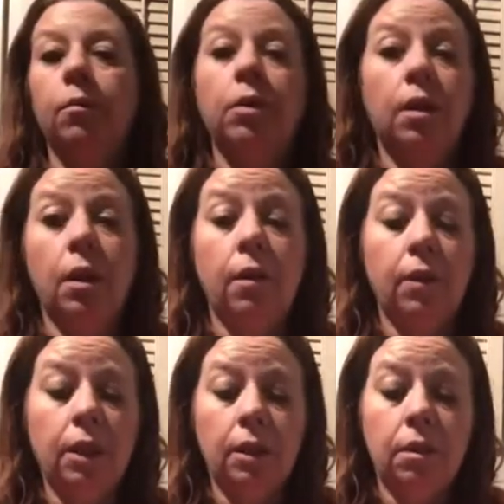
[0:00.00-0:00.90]
Put a glove
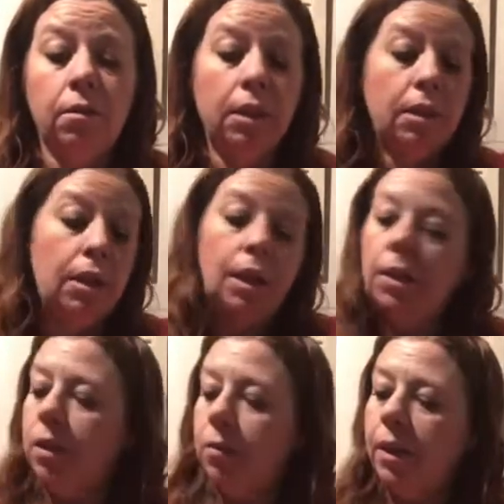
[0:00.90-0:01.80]
on so I don't get
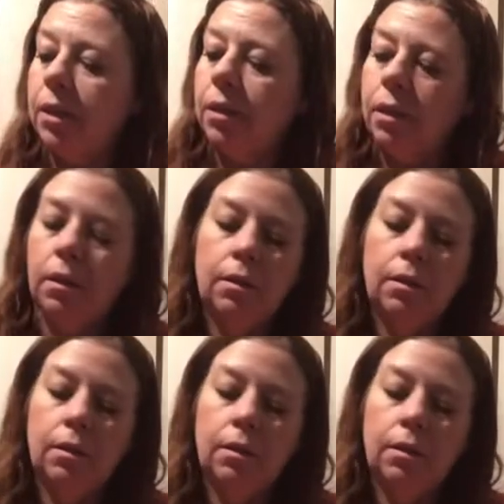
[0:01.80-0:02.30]
things too messy.